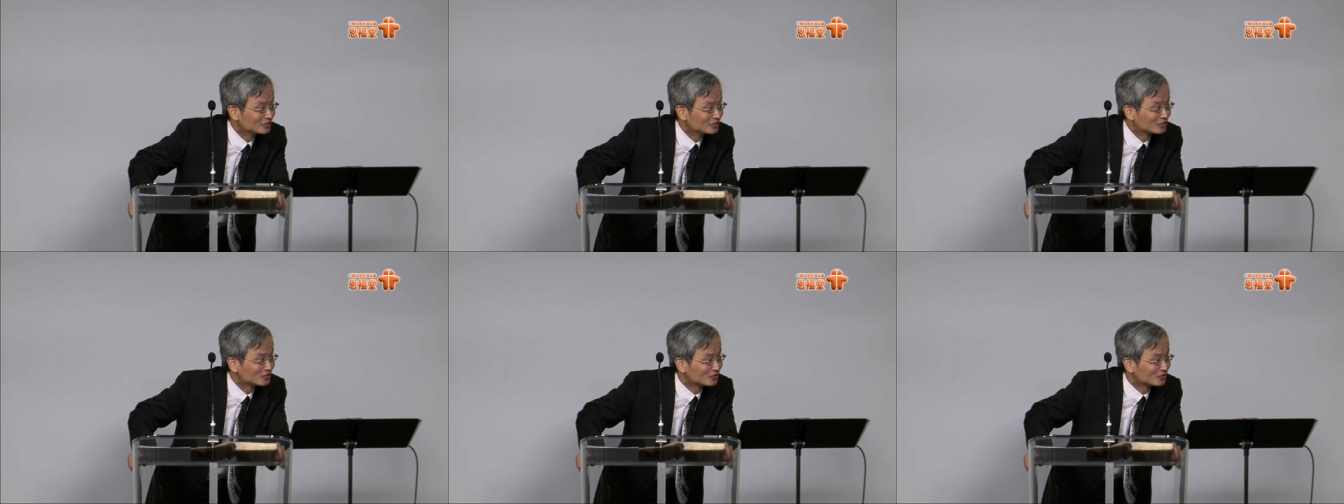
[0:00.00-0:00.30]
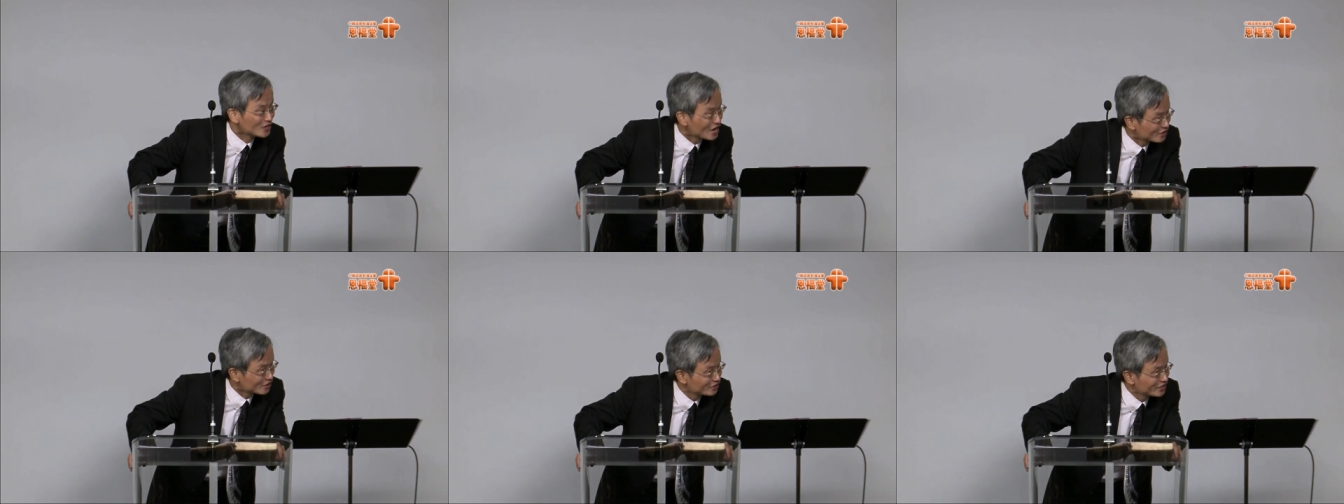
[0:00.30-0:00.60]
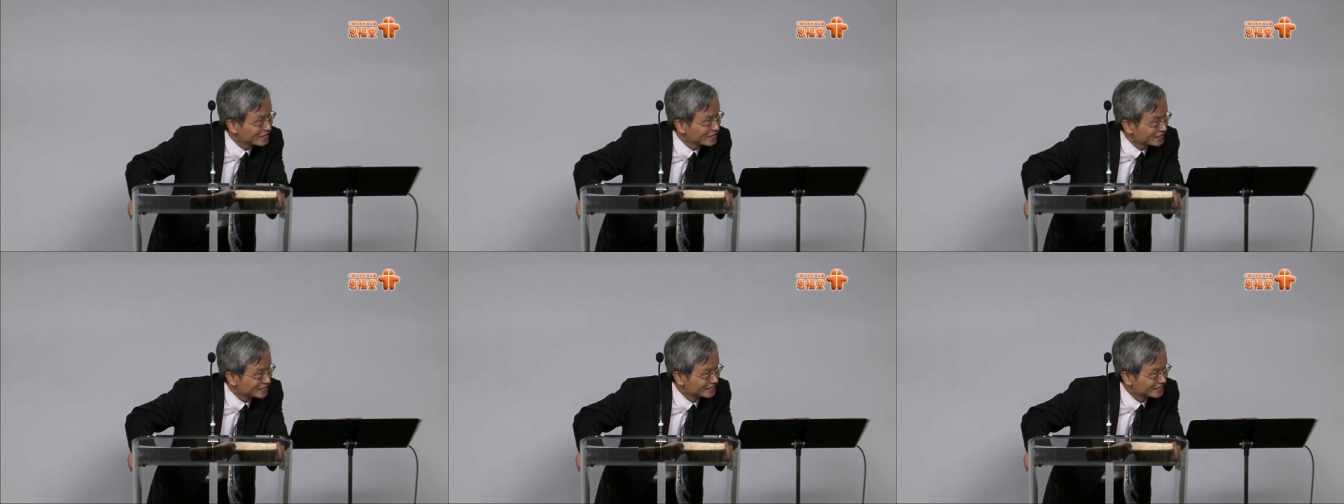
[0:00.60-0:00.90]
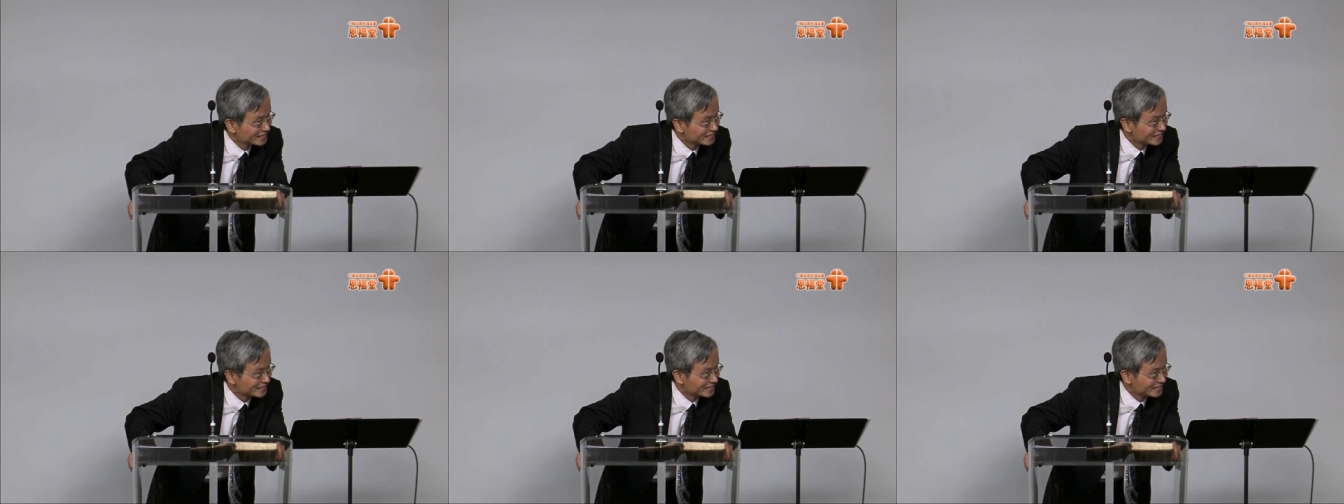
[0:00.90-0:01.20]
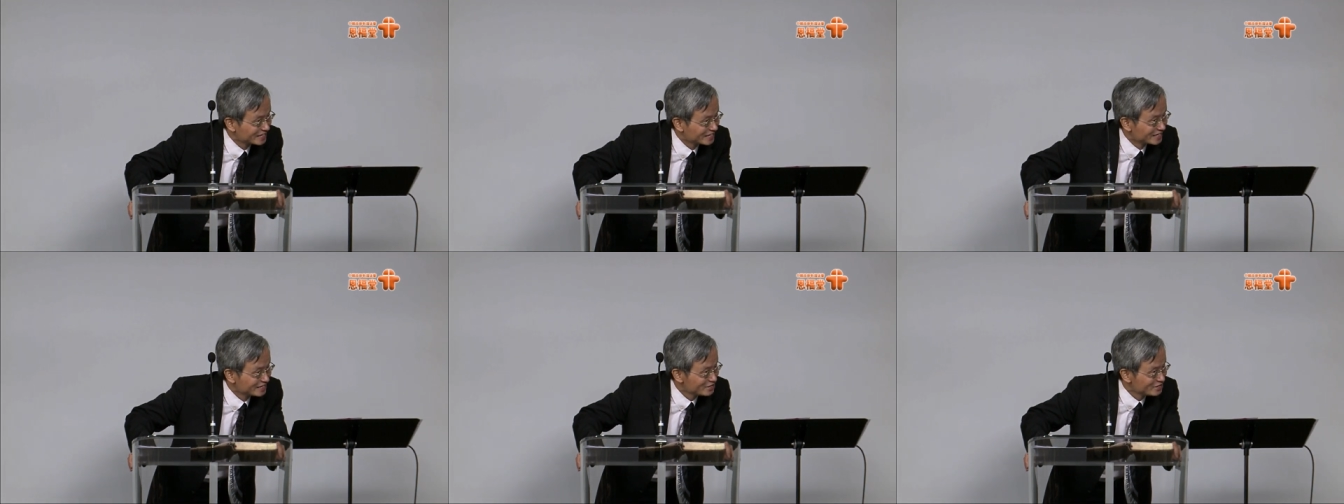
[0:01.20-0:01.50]
Do you agree?
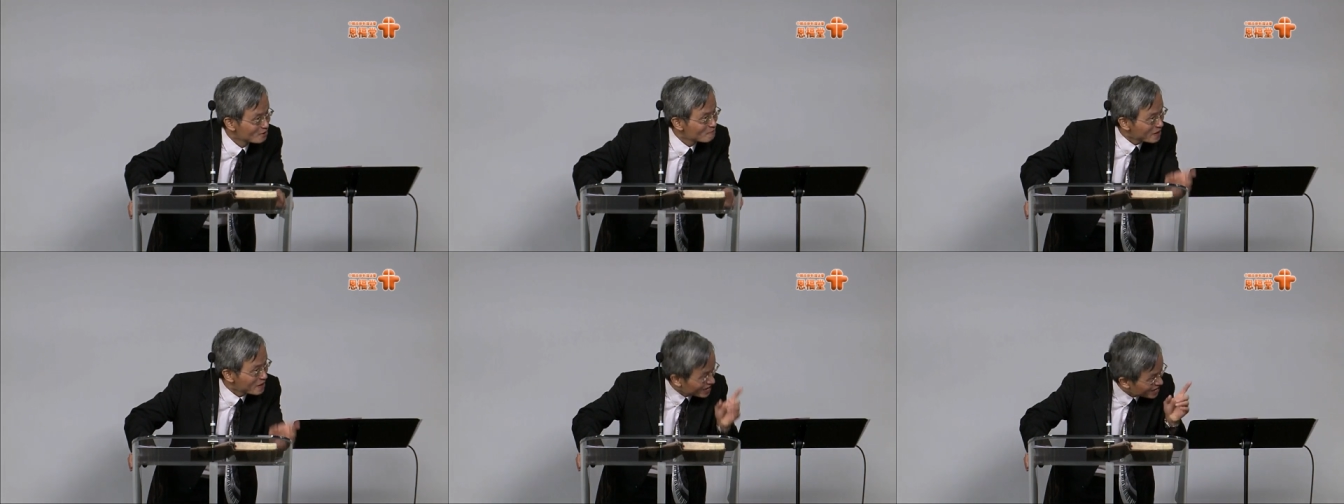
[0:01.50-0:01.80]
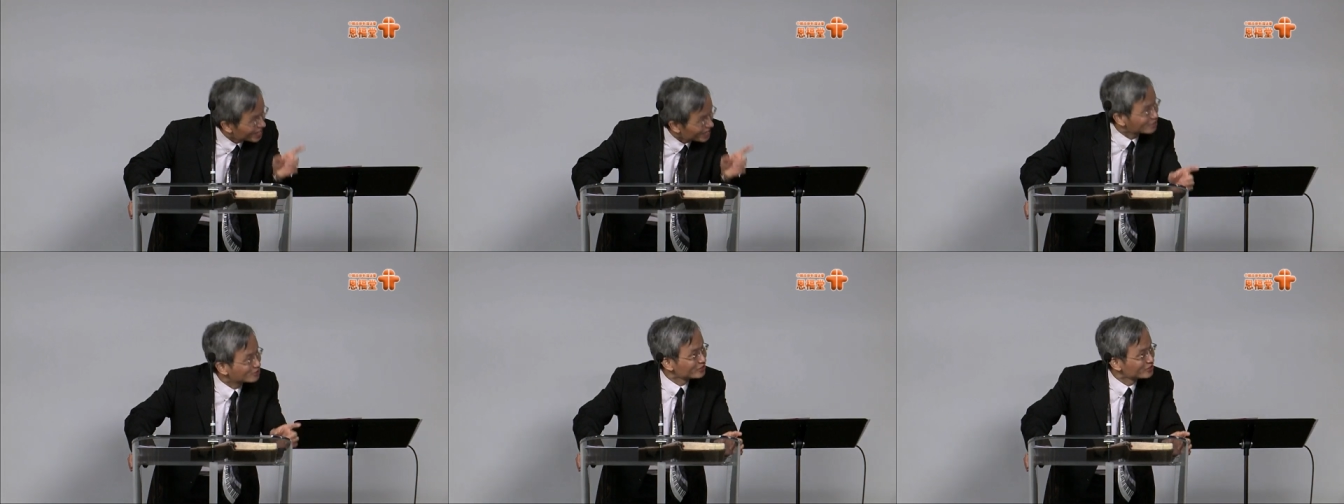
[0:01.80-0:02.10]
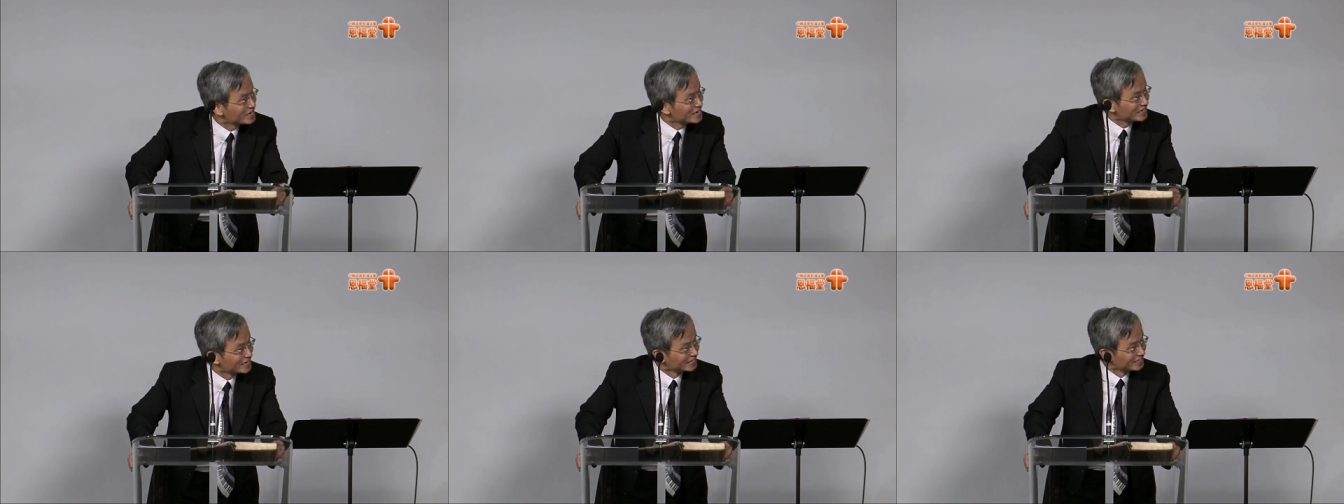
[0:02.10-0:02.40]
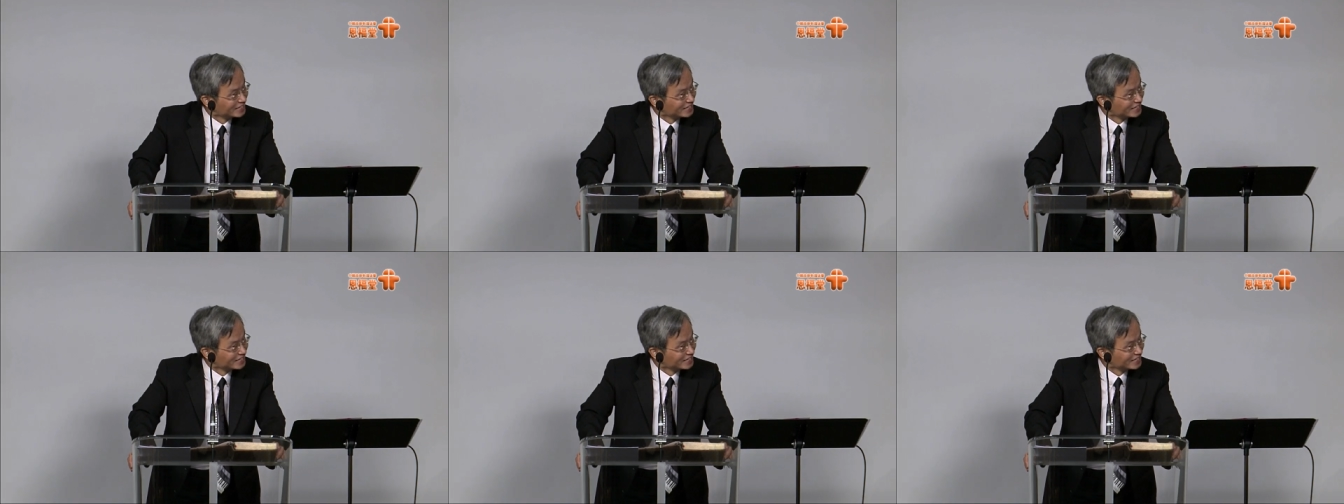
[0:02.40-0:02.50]
You better agree.